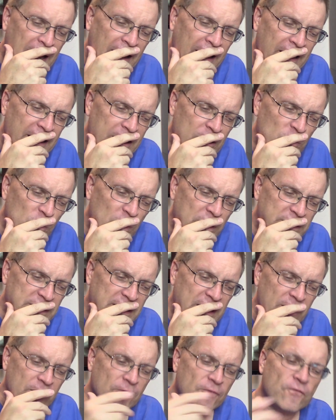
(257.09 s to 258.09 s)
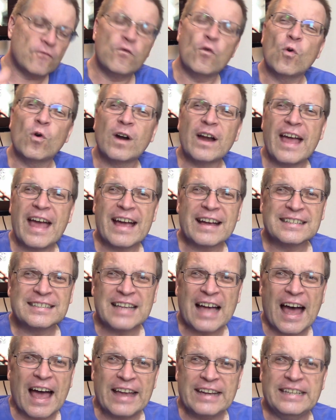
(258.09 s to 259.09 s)
It was the
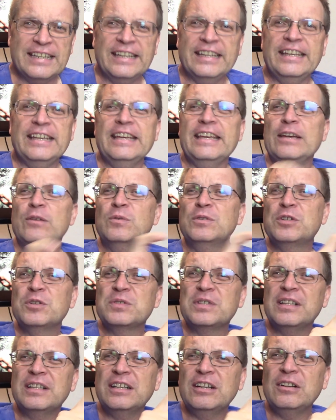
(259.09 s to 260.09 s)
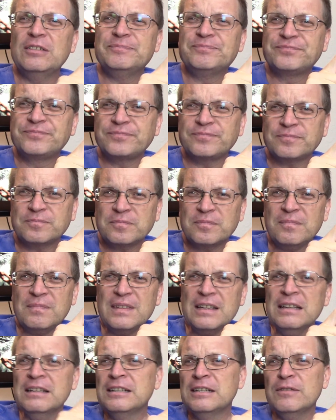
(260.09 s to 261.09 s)
4X IDE, which was a little
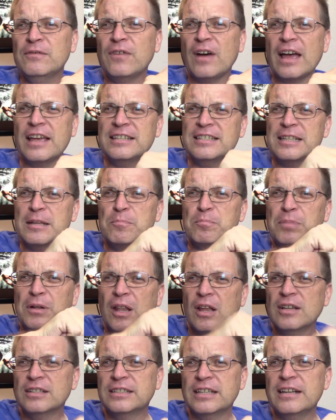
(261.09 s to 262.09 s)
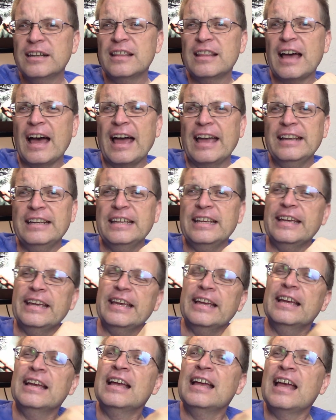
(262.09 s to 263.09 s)
device that plugs into the
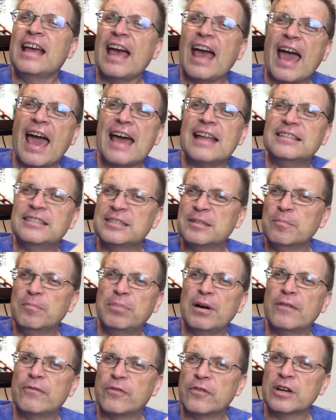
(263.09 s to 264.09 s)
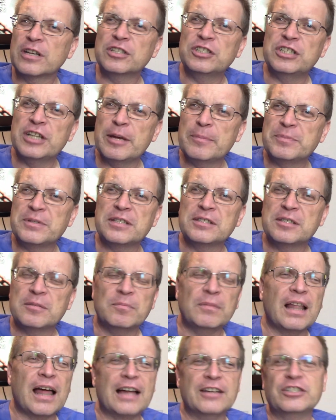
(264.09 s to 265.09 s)
IDE, adds some buffering chips and
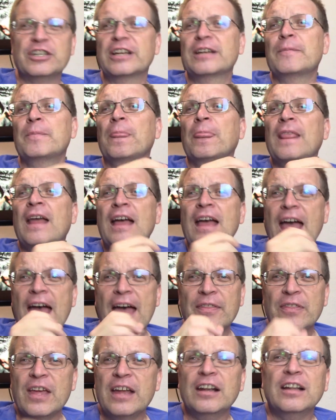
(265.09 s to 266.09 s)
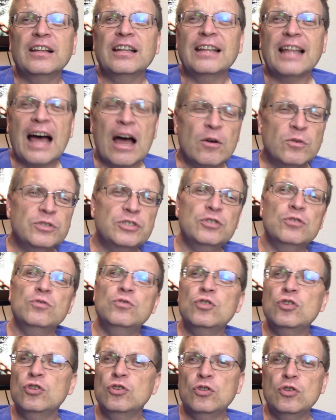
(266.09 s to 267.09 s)
some logic, and then allows you
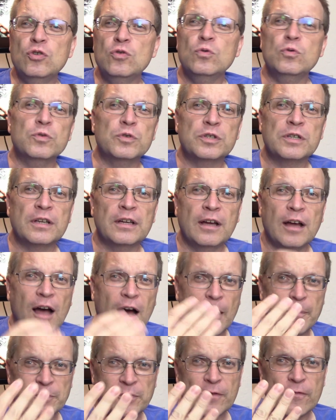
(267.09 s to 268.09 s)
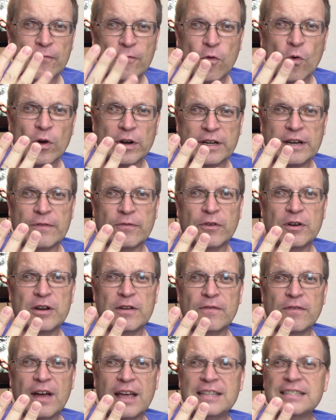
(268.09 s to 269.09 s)
to use up to 4 different
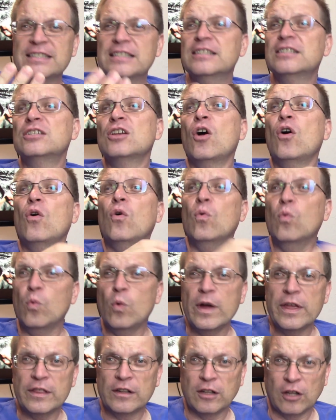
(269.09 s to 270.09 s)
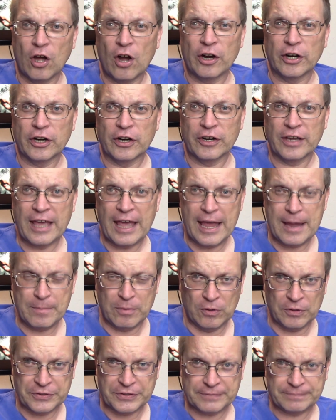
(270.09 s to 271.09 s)
devices with longer
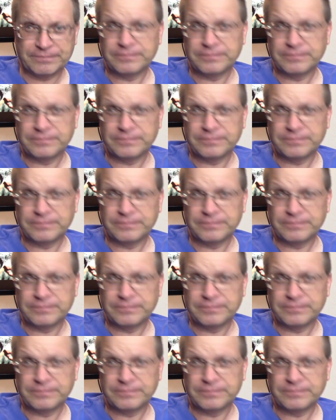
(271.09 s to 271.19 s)
cables.